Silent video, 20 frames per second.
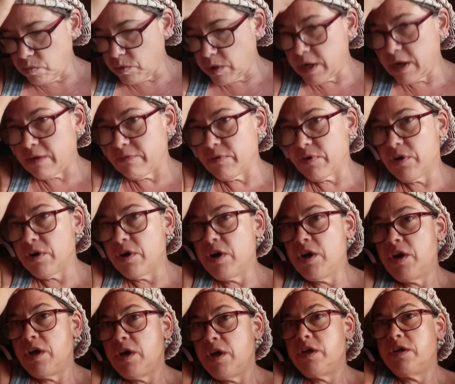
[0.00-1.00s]
whatever,
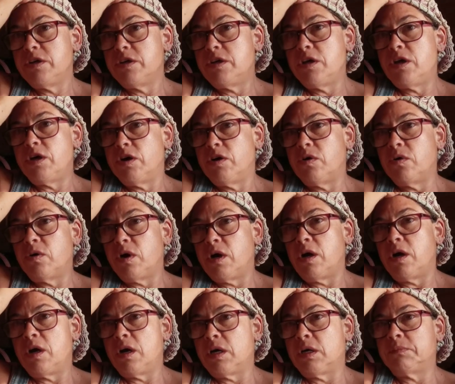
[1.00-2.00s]
you know,
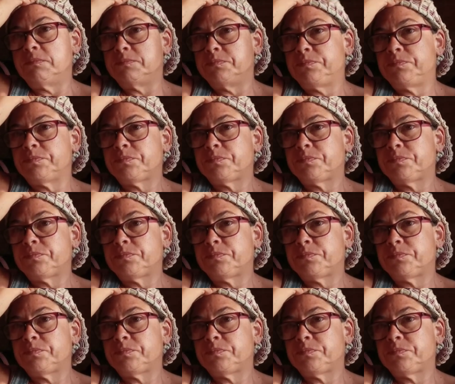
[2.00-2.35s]
um,